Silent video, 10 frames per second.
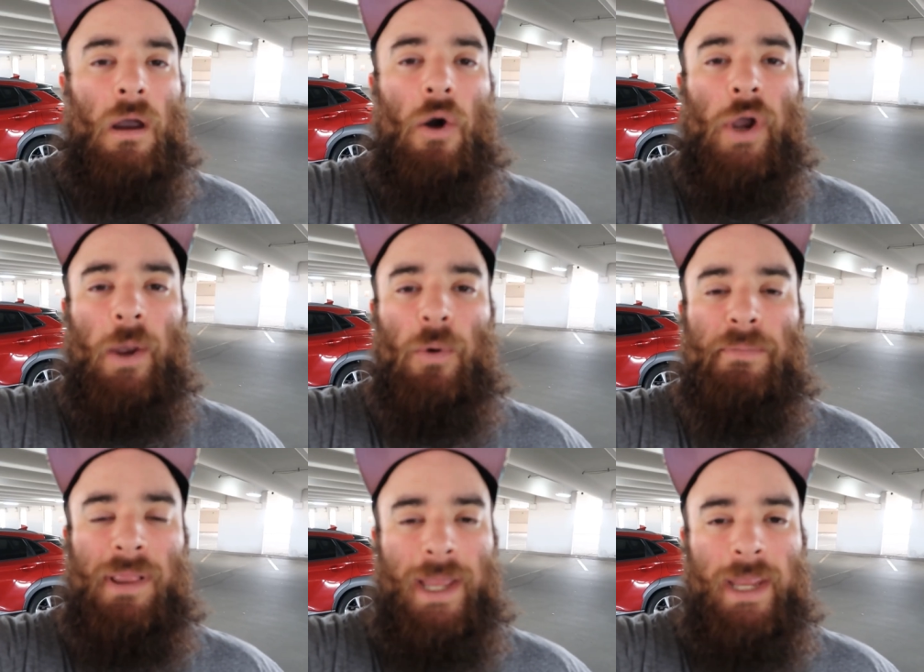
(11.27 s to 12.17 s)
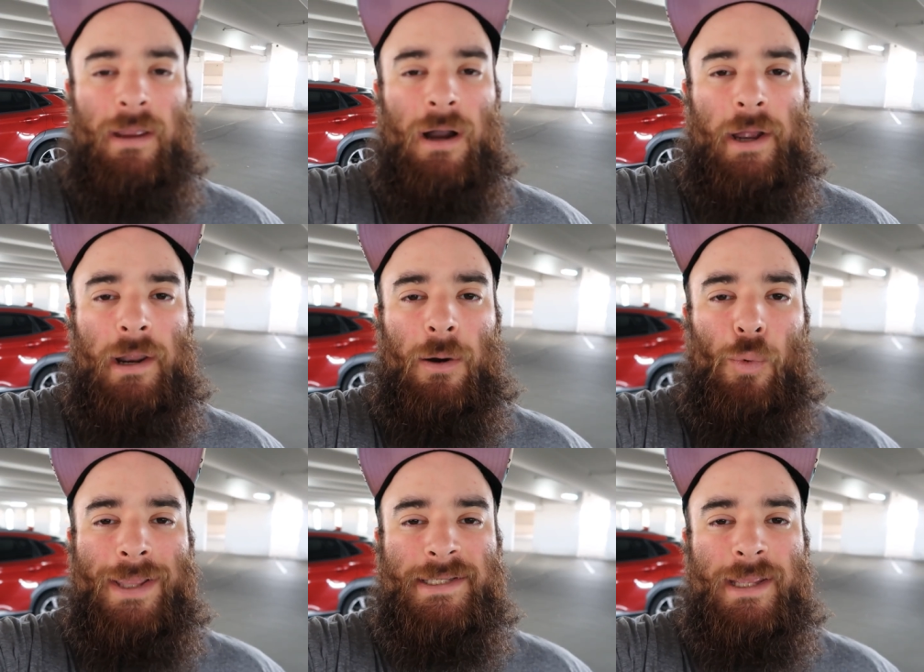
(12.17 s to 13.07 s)
Okay, we're playing on a uh,
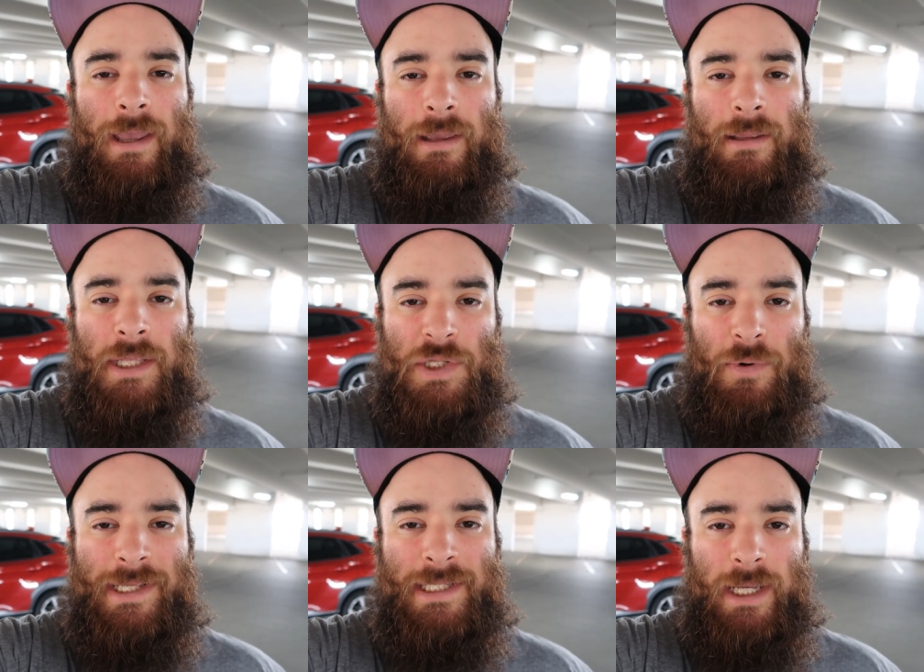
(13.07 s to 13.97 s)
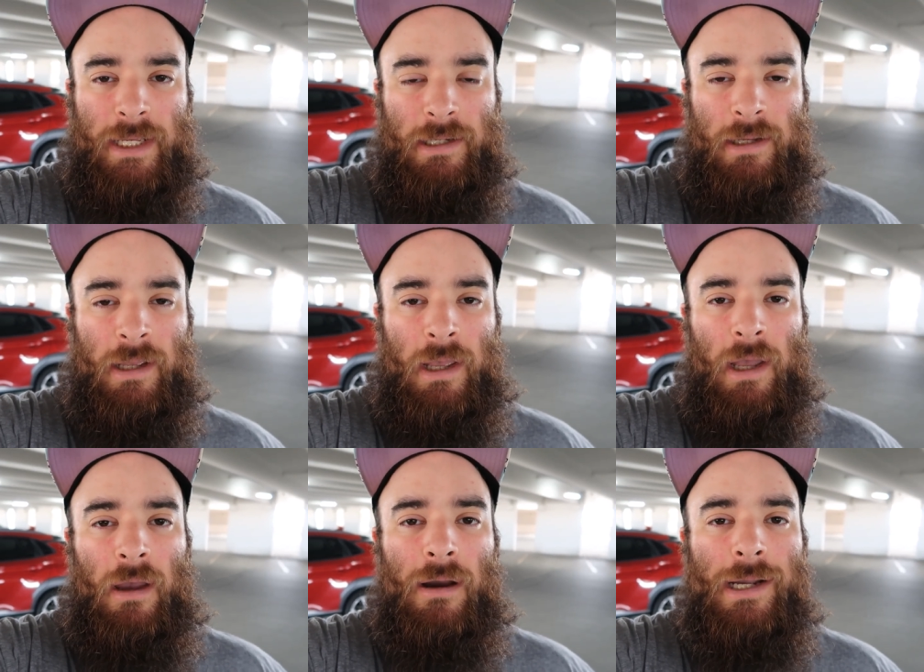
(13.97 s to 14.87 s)
Wednesday, the 22nd.
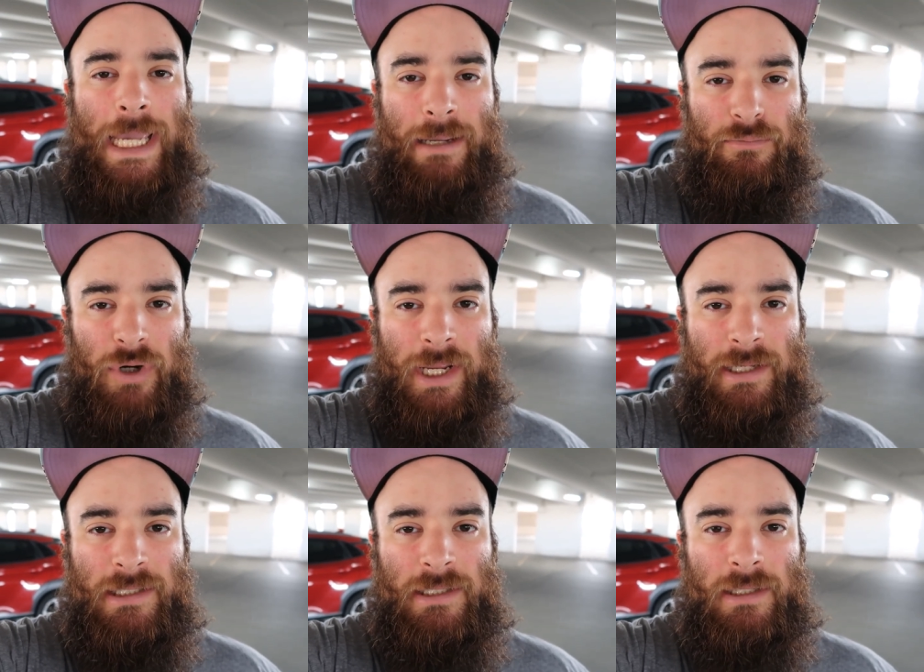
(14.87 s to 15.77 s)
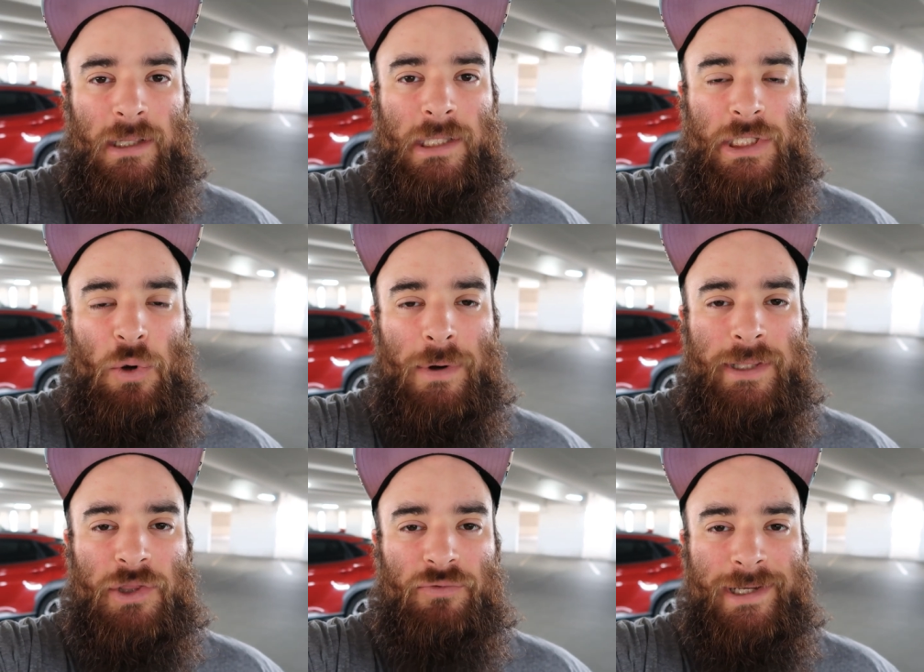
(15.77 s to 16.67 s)
A game breaks, the two and
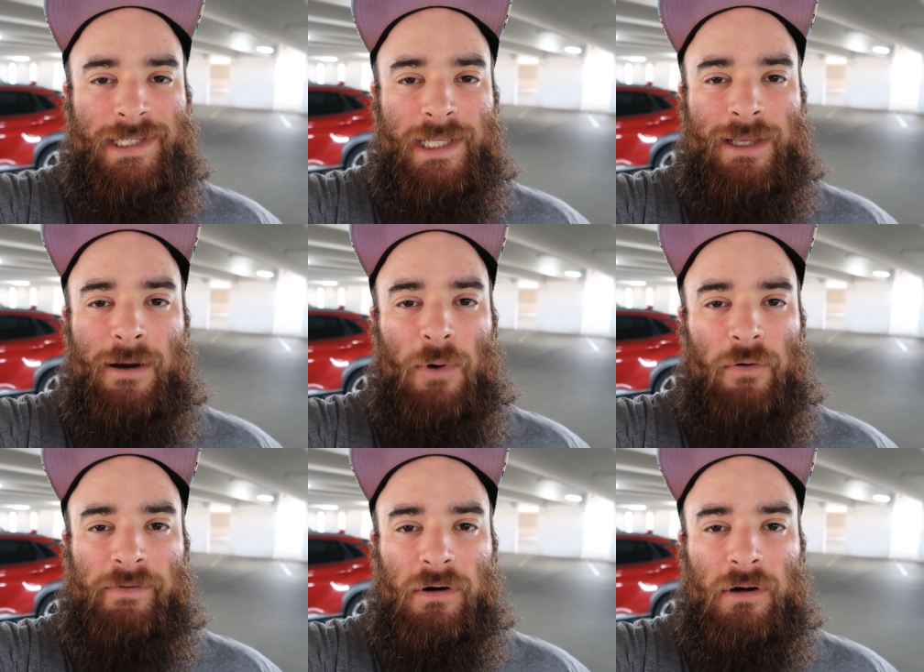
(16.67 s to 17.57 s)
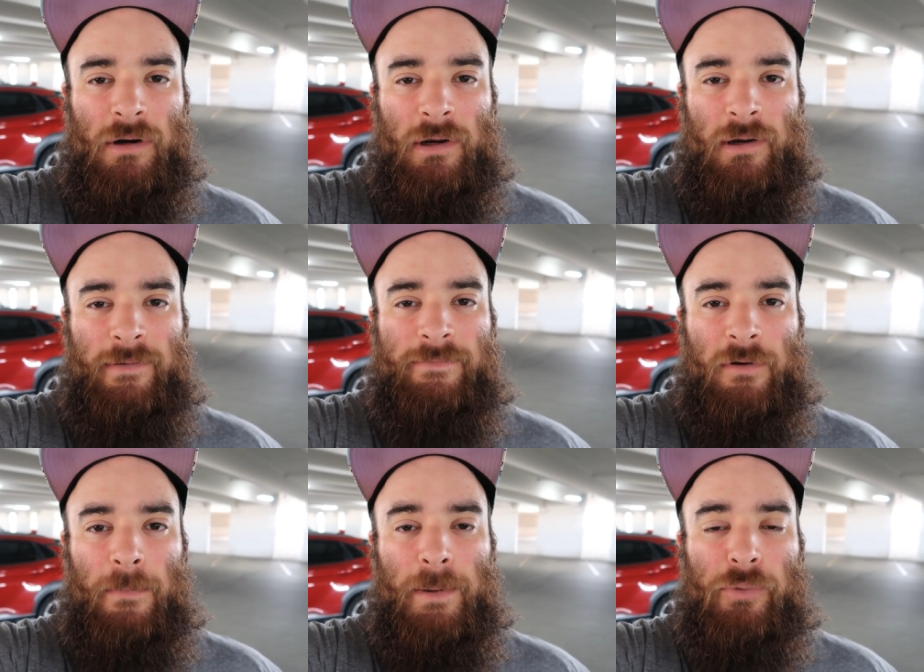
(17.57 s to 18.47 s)
the three seed come over
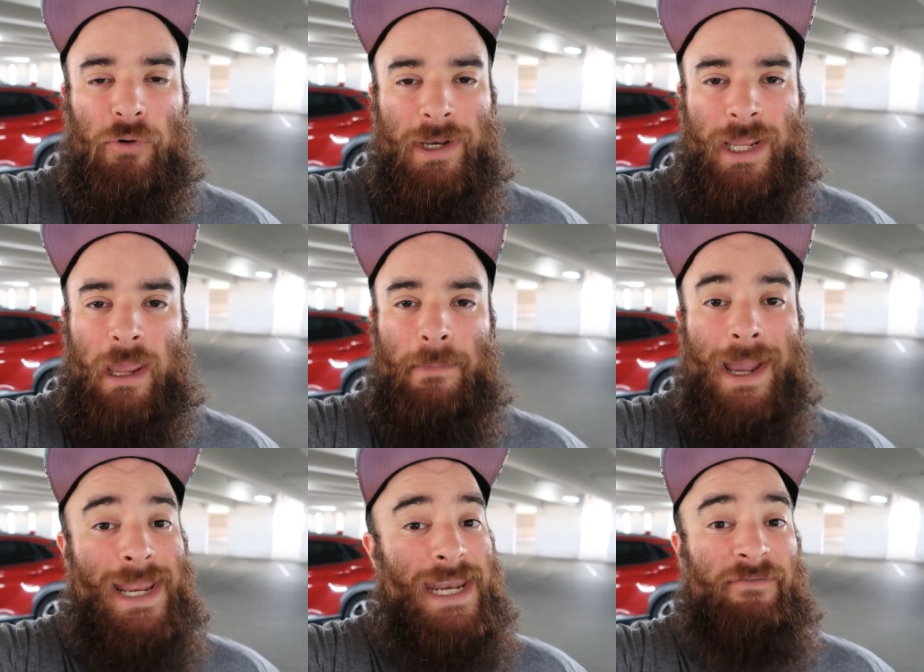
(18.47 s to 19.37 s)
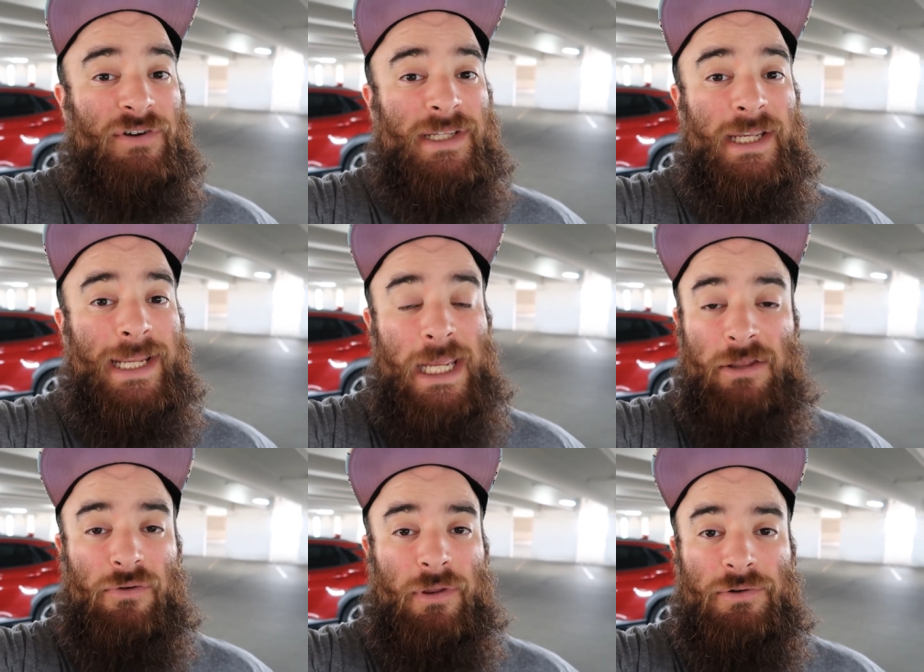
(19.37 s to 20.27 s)
from the broken game. I had never seen
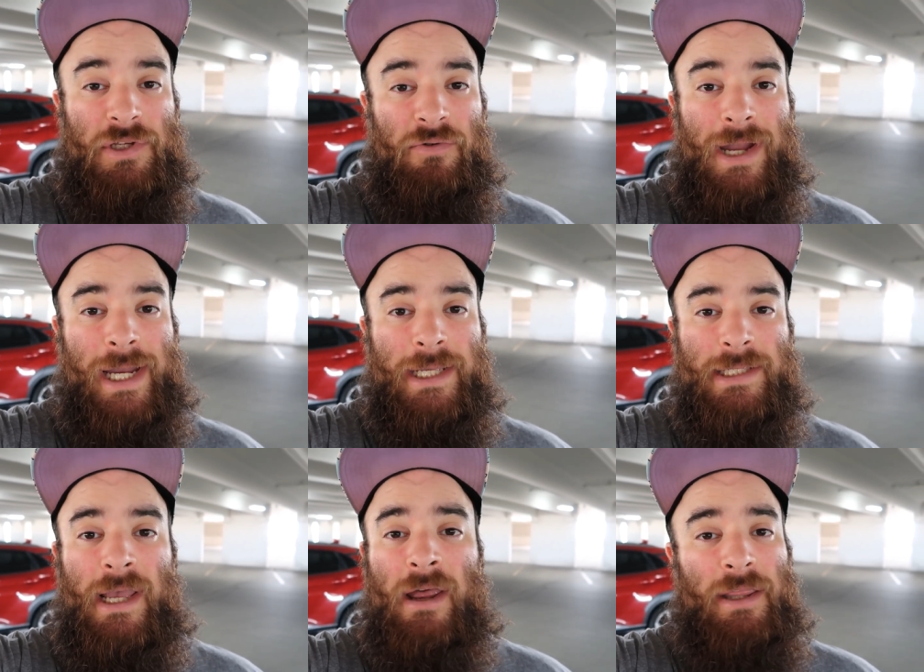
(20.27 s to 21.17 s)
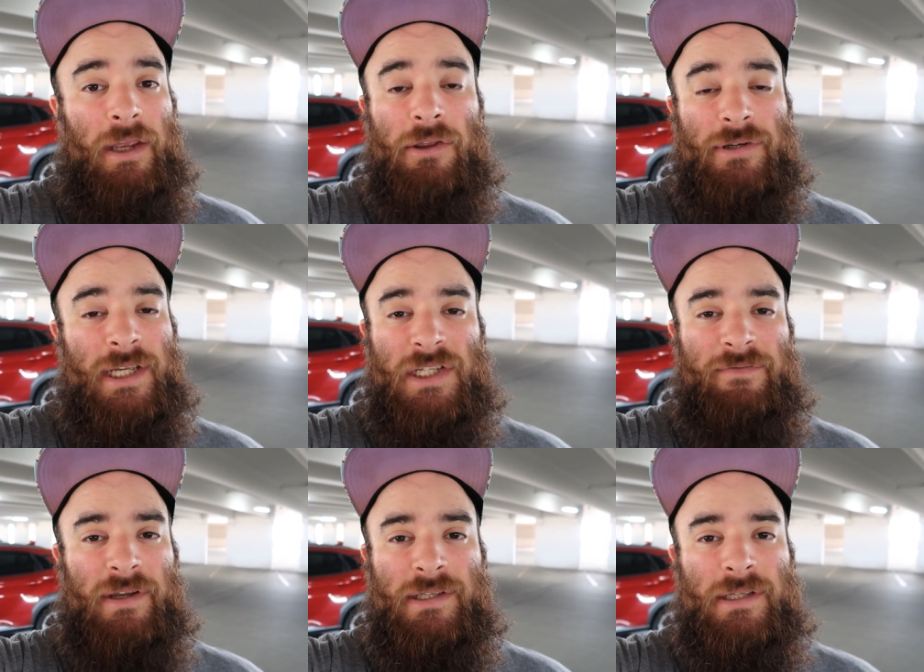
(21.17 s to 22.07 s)
either of those two guys. The other six
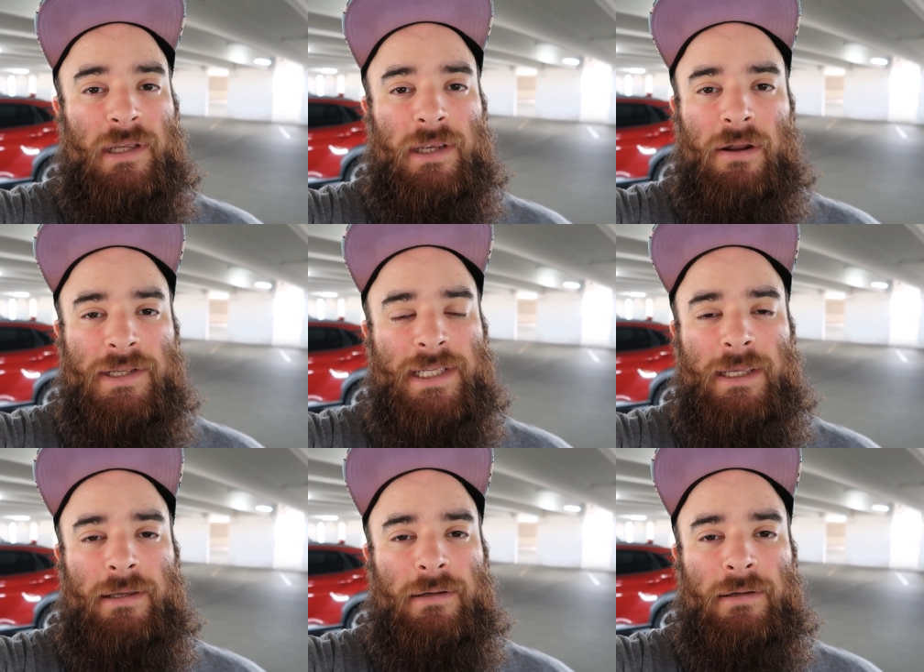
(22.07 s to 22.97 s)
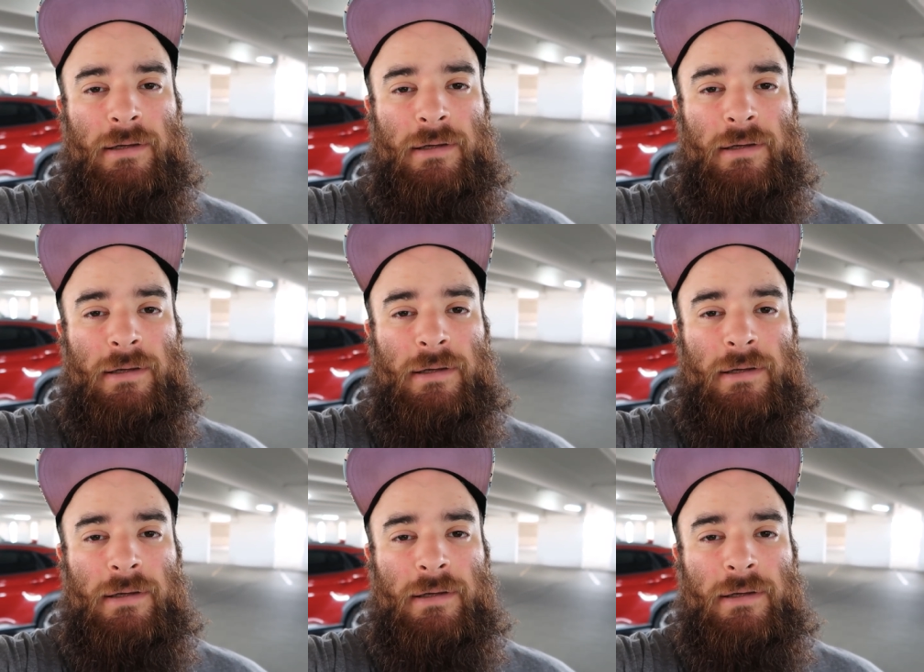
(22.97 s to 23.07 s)
of us, you know, I see